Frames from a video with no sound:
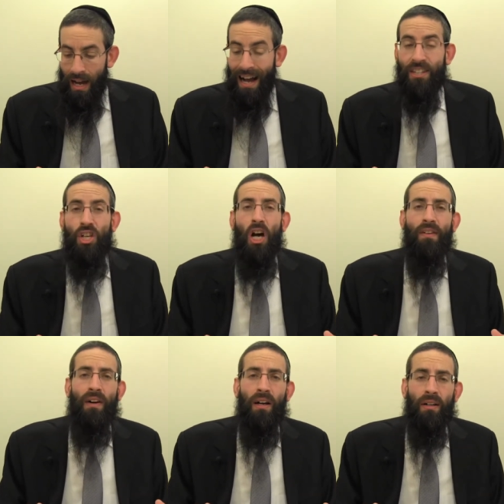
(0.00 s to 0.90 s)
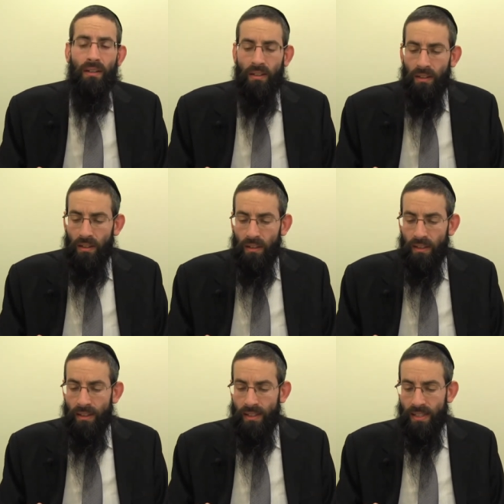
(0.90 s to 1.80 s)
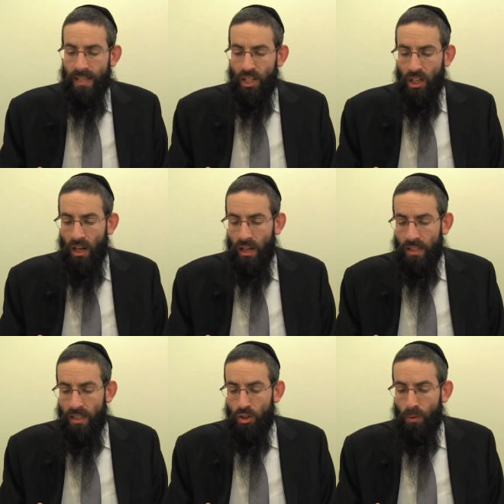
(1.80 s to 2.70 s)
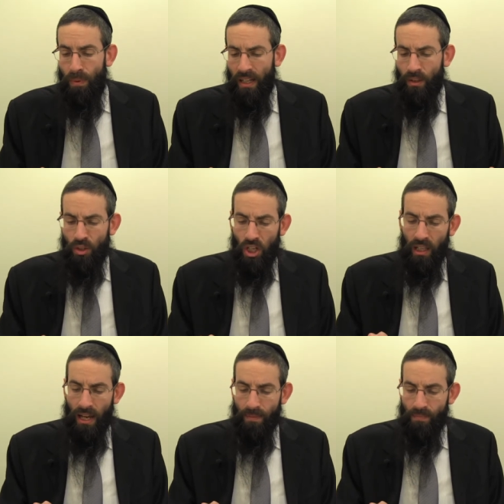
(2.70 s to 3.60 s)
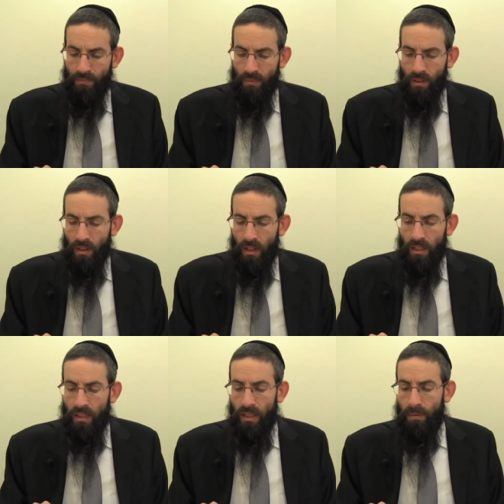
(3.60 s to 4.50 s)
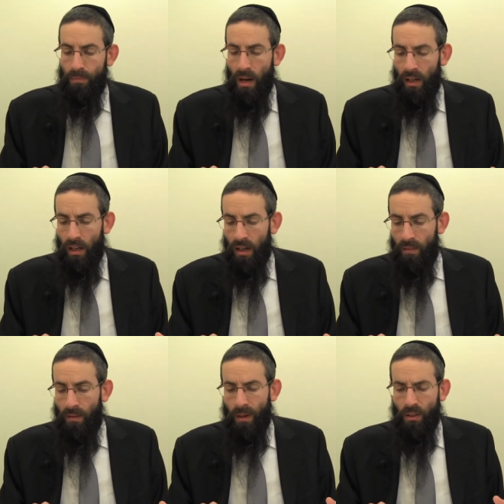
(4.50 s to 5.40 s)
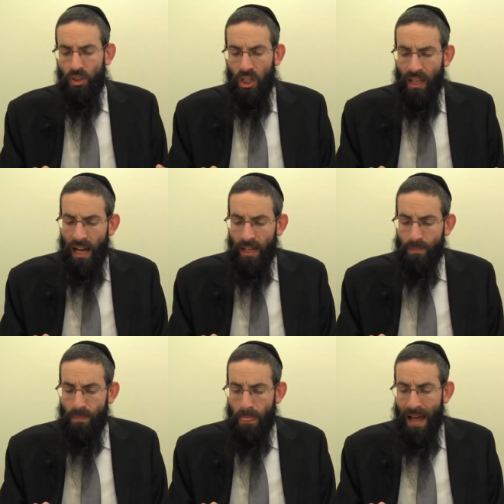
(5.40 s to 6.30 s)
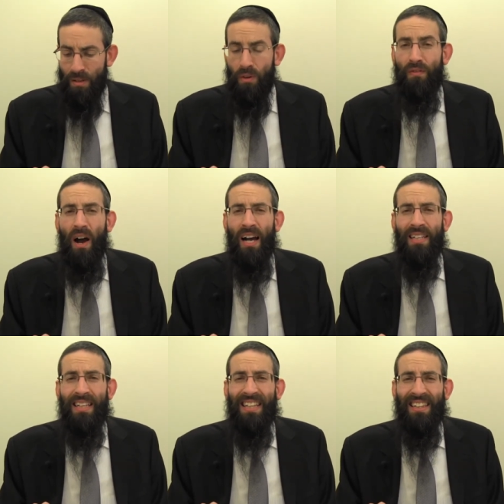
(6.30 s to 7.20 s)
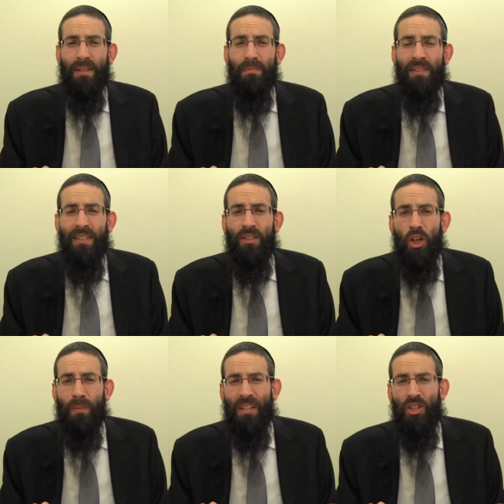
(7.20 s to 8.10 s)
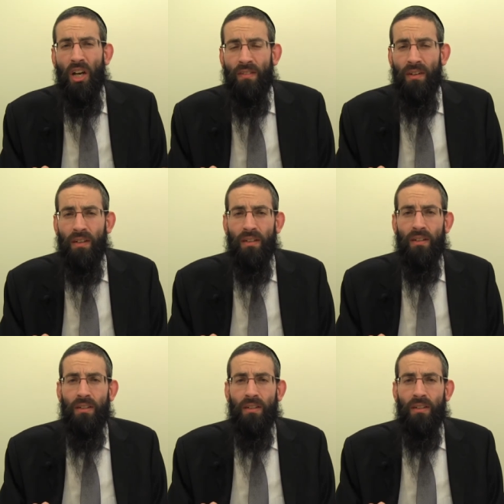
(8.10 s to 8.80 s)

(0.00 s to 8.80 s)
HaToiva, this is teaching us Zubay Yerushalayim, the bracha of Bnei Yerushalayim, as we find that the, the term HaToiva